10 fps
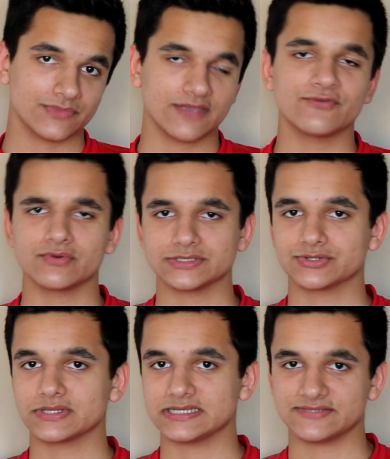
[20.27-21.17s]
If you
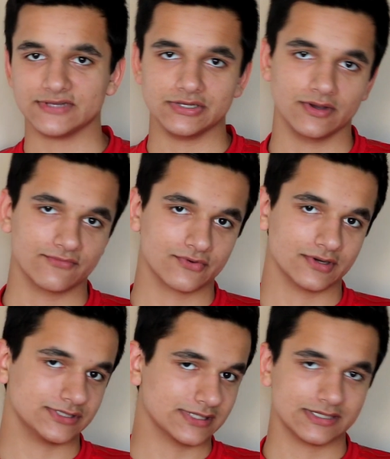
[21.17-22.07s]
enjoy this video, of
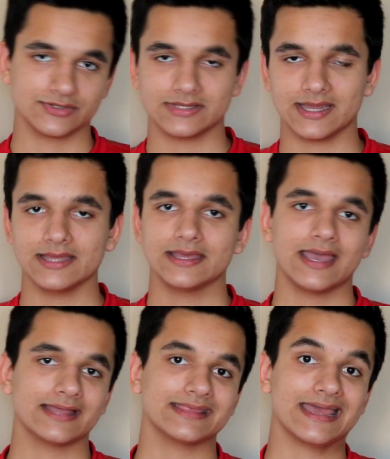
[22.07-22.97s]
course, you can do that
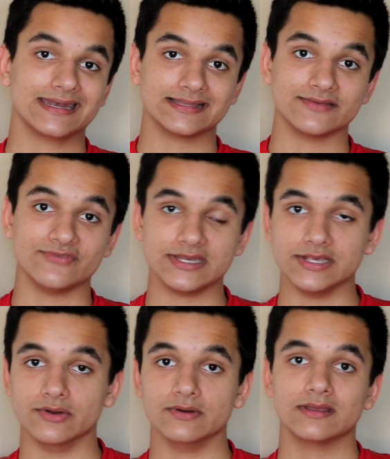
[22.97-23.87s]
at the end of the
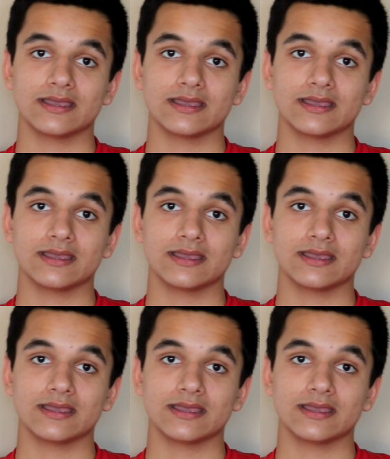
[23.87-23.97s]
video.